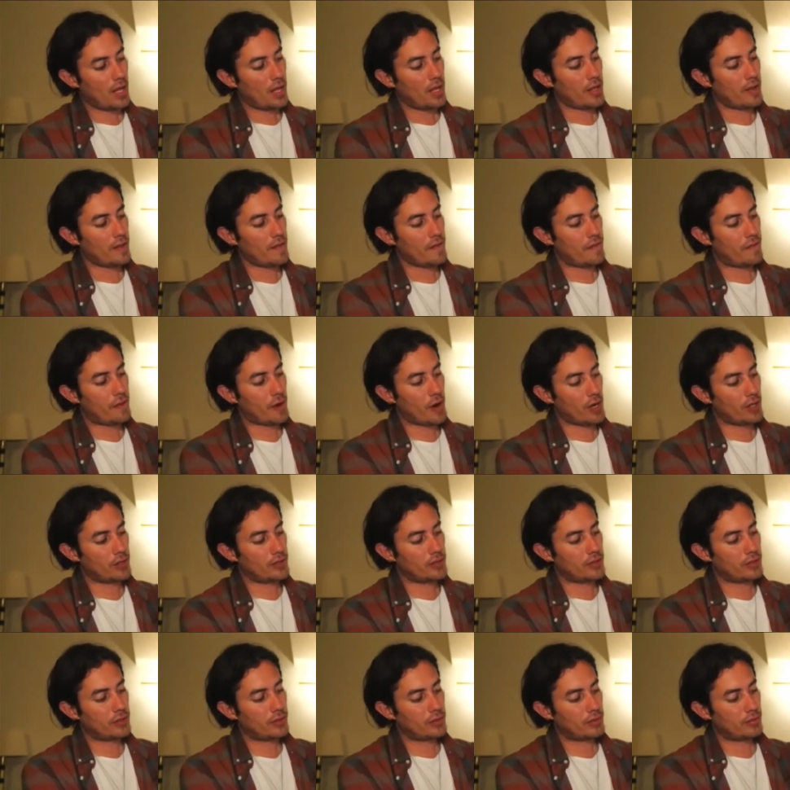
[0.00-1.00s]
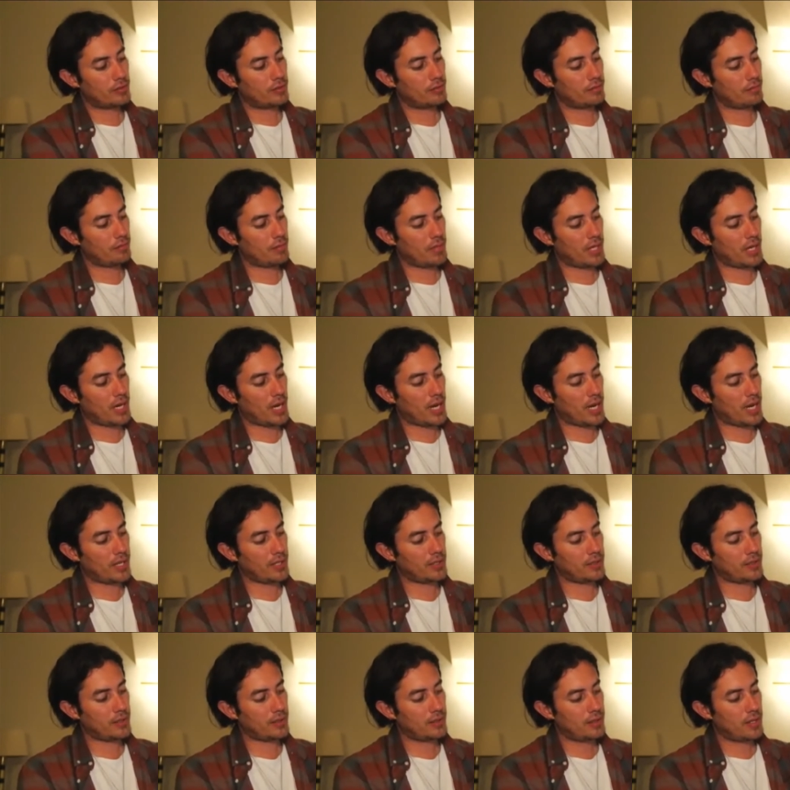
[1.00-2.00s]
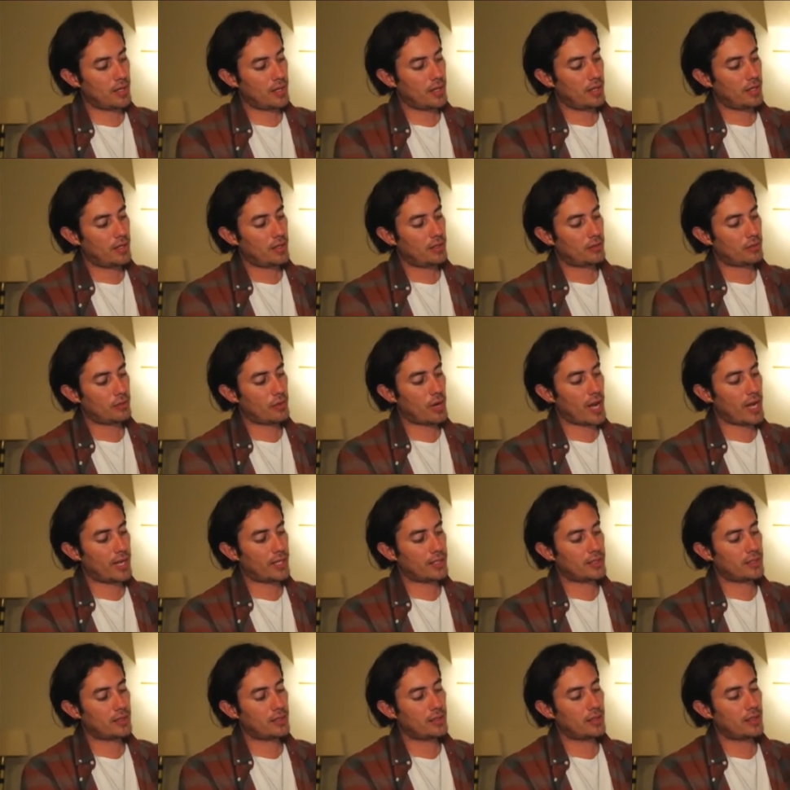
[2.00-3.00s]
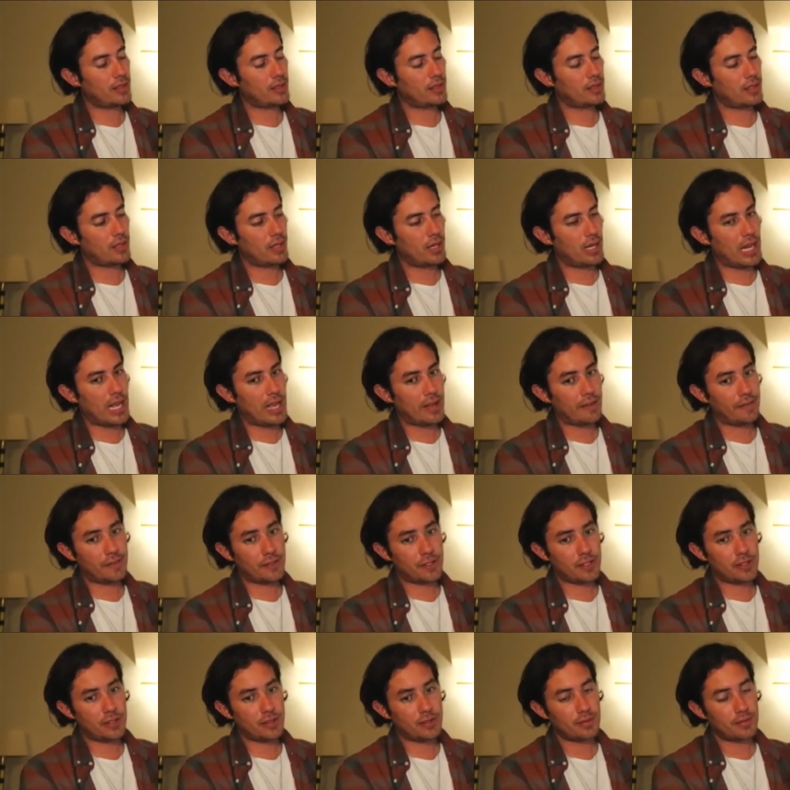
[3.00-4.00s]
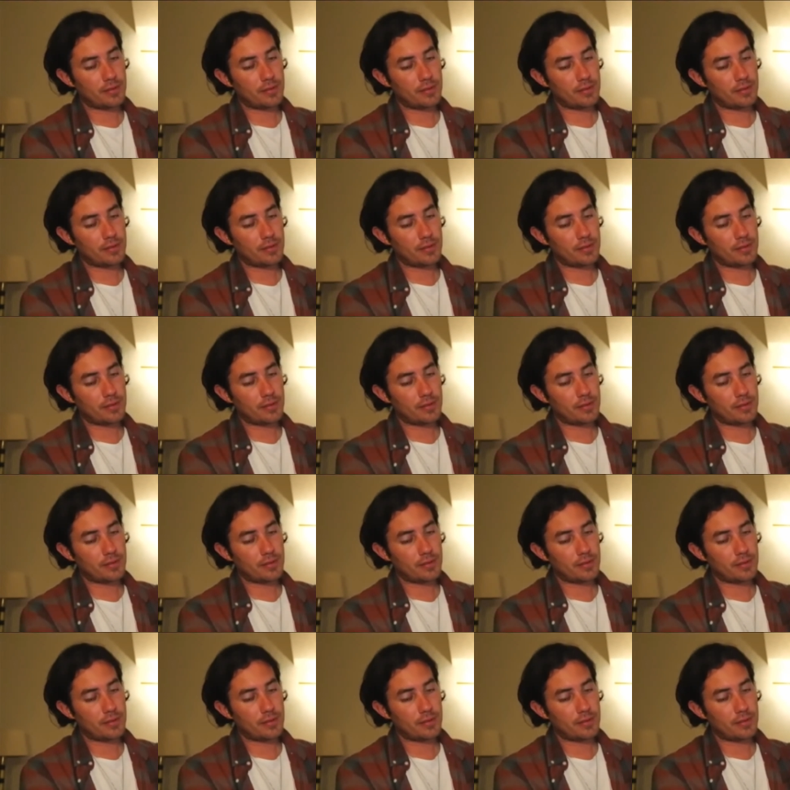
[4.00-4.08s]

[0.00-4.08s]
in front, behind, right, left,